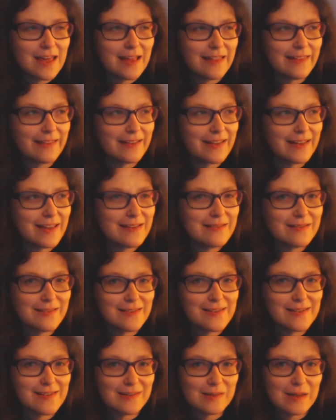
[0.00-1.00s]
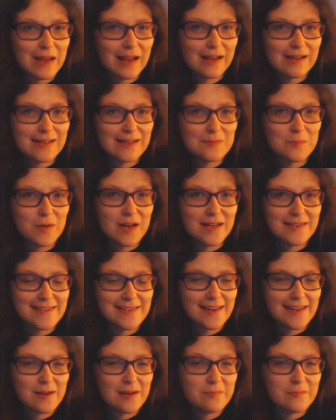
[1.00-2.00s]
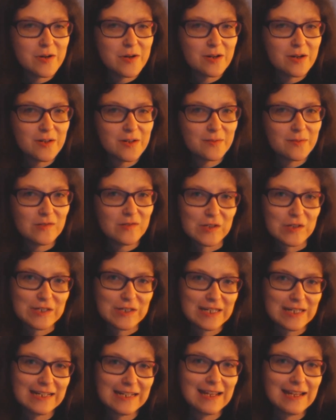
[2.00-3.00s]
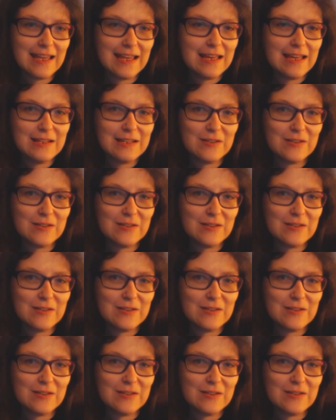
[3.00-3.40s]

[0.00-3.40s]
Gill can just express so much with just her